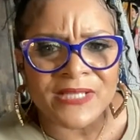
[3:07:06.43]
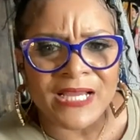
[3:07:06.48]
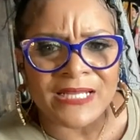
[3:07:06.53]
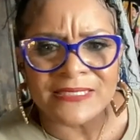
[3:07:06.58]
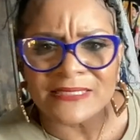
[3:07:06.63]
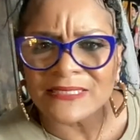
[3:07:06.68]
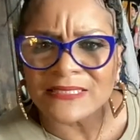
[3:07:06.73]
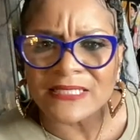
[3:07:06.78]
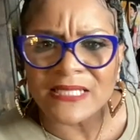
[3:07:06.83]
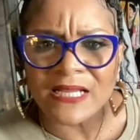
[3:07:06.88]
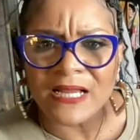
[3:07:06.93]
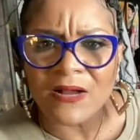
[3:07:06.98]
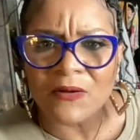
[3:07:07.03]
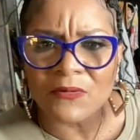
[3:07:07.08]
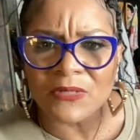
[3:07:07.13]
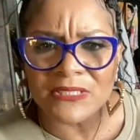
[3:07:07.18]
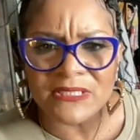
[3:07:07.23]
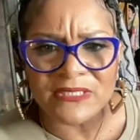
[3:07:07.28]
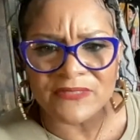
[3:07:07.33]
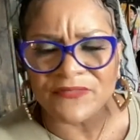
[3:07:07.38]
I just think I
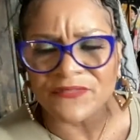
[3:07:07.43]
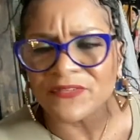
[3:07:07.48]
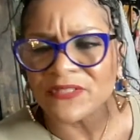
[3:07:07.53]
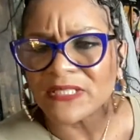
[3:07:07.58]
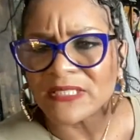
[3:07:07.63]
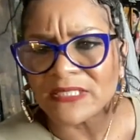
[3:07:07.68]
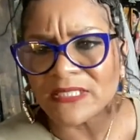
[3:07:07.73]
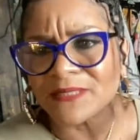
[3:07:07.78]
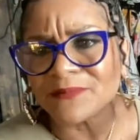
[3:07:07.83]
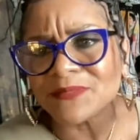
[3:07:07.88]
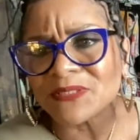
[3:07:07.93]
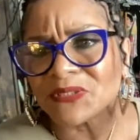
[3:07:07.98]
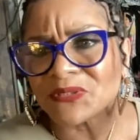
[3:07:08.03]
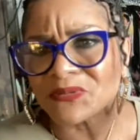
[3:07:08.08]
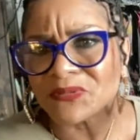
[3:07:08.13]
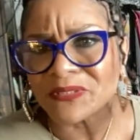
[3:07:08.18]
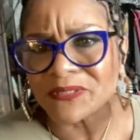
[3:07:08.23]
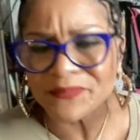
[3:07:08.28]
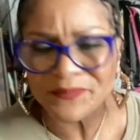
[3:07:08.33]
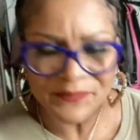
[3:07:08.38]
wasn't feeling up
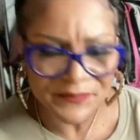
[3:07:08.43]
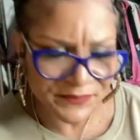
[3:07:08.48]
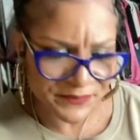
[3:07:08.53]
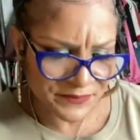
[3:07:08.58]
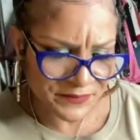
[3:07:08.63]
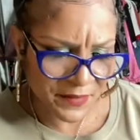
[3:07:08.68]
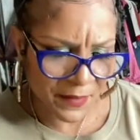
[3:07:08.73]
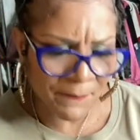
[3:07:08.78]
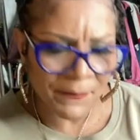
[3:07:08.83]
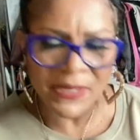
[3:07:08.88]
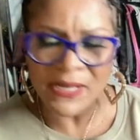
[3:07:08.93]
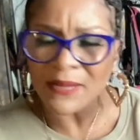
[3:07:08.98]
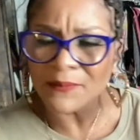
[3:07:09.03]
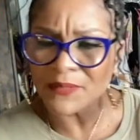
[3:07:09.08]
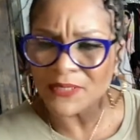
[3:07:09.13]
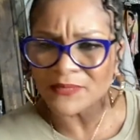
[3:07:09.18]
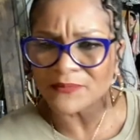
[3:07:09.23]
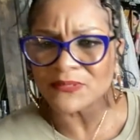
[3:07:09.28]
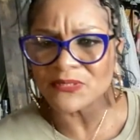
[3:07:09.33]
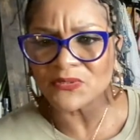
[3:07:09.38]
to it. But
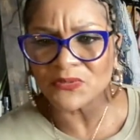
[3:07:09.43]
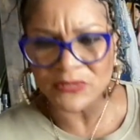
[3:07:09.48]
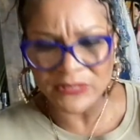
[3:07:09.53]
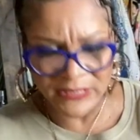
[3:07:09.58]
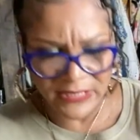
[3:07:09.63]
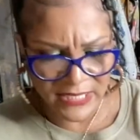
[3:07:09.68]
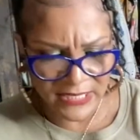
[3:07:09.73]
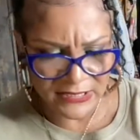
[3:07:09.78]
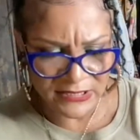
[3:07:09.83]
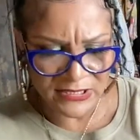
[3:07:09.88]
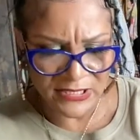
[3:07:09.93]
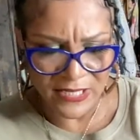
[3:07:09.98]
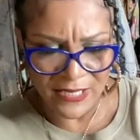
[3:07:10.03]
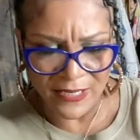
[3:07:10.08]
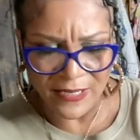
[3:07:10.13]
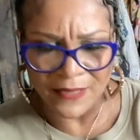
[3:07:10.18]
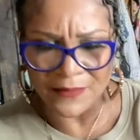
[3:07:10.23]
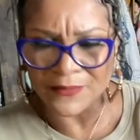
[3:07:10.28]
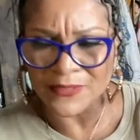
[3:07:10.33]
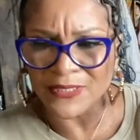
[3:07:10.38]
I'm up to it now,
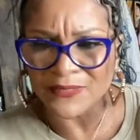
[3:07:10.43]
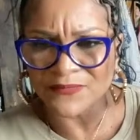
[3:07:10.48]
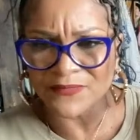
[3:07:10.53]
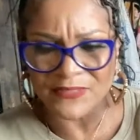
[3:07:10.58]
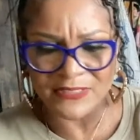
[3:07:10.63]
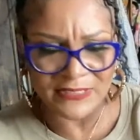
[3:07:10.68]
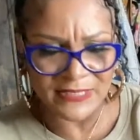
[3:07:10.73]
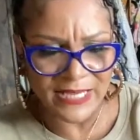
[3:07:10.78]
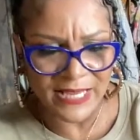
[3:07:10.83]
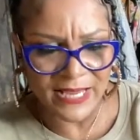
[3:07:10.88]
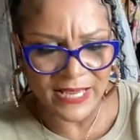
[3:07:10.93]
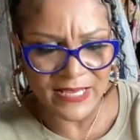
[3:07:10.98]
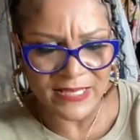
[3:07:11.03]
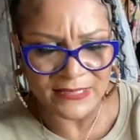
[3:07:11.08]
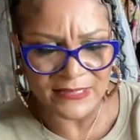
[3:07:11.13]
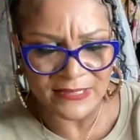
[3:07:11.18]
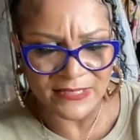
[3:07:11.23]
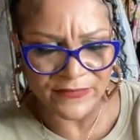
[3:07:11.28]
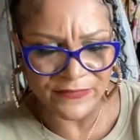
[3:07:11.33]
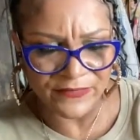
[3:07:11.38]
child. I'm up to it.
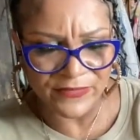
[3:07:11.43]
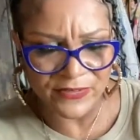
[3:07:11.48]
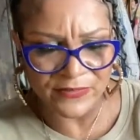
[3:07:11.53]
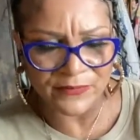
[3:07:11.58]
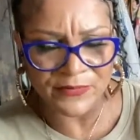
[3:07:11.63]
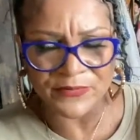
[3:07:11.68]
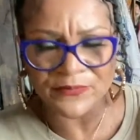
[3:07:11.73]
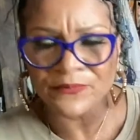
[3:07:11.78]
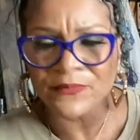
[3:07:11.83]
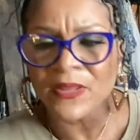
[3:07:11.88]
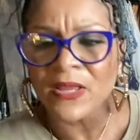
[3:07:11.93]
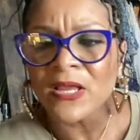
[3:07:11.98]
You know what I mean?